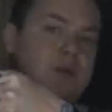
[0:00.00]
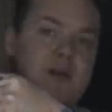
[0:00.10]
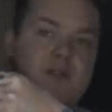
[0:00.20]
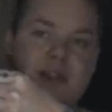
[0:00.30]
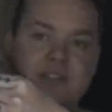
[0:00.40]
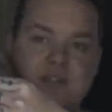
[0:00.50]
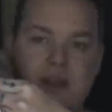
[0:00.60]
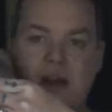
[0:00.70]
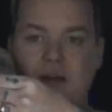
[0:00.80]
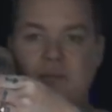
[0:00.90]
whatever it is on
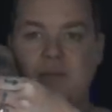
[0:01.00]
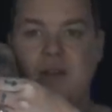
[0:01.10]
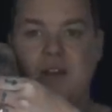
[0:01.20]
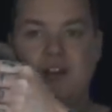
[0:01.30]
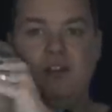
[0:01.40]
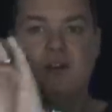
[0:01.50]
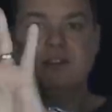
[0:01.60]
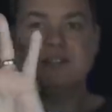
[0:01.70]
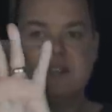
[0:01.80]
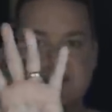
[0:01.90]
my arm, you can
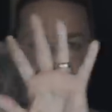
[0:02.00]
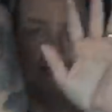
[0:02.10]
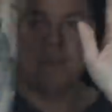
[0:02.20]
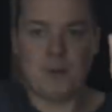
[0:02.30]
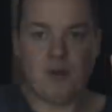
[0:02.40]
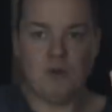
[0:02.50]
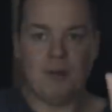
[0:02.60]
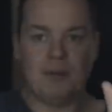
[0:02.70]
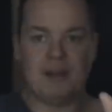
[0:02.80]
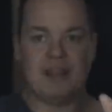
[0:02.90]
see, boom,
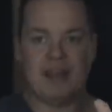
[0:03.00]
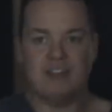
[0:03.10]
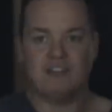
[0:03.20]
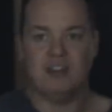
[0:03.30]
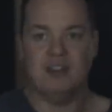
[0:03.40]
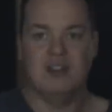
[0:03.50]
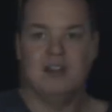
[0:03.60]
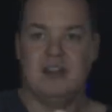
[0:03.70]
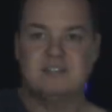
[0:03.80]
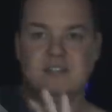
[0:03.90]
I'm going to catch it.
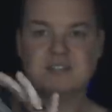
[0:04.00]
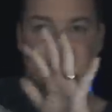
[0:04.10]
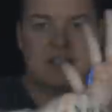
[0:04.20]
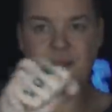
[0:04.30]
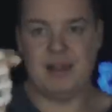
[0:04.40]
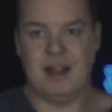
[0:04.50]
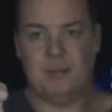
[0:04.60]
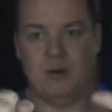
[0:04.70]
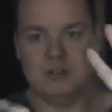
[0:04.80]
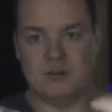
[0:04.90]
It's not stuck to my
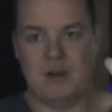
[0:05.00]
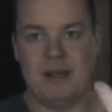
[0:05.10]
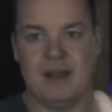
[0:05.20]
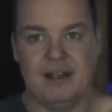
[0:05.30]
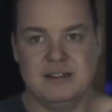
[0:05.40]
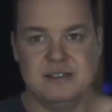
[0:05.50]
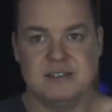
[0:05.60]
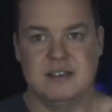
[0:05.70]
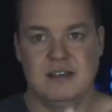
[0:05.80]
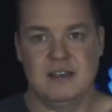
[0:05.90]
elbows or in my
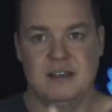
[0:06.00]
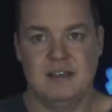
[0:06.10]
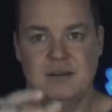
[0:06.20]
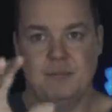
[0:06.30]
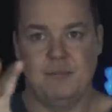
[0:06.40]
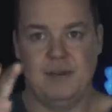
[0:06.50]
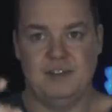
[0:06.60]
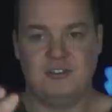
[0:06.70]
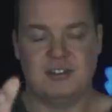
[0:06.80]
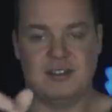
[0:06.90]
hands.
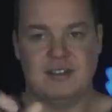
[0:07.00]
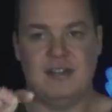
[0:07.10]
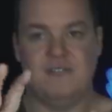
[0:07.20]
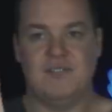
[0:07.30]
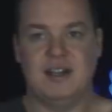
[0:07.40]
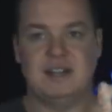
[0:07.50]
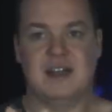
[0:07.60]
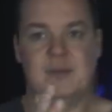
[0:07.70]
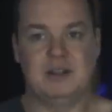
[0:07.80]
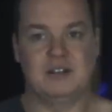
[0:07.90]
And just like that, the final
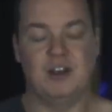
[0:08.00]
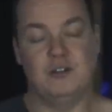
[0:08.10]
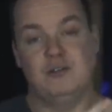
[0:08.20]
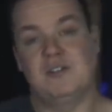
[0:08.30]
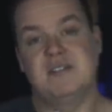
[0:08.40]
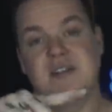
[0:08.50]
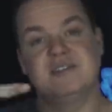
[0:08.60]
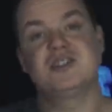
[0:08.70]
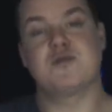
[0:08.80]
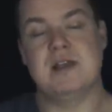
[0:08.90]
time it'll go. So you have this
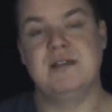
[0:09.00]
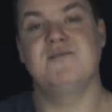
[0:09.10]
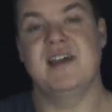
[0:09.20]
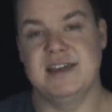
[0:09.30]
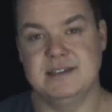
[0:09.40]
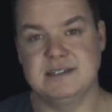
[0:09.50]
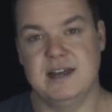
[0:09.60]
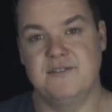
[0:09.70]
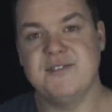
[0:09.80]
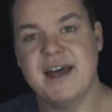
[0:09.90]
nice three-phase
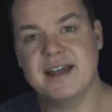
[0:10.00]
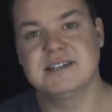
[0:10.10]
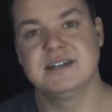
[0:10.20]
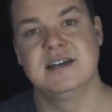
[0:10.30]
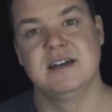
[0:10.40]
effect